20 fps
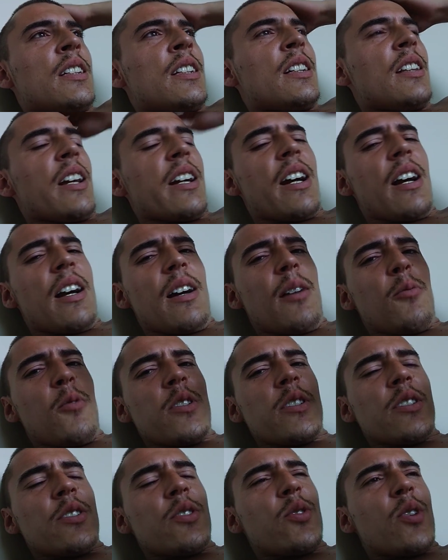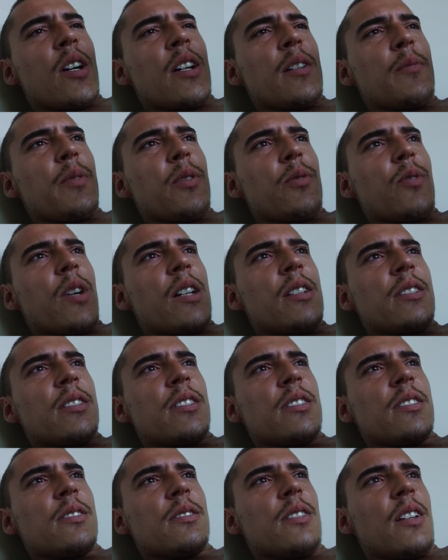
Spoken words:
like I wasn't trying to be racist.